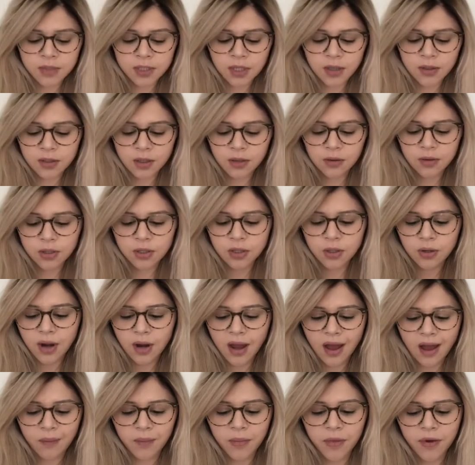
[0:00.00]
so as long as you're
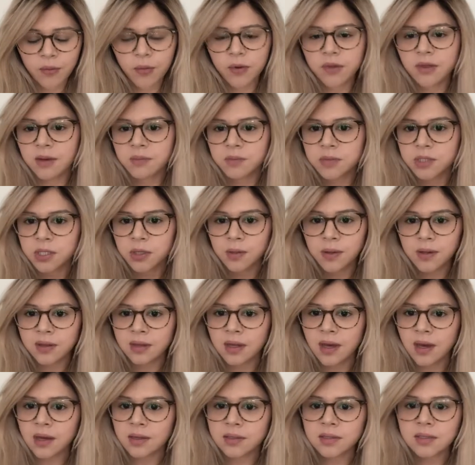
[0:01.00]
happy with them doing
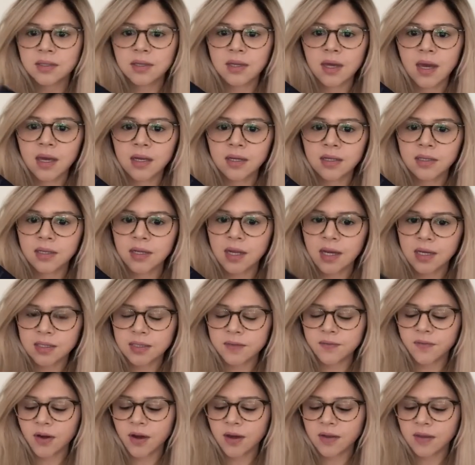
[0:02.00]
that, then that's
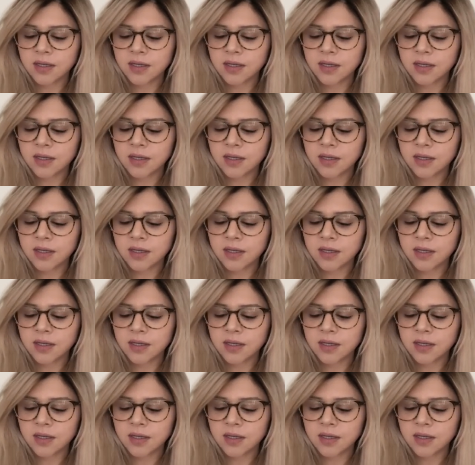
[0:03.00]
fine.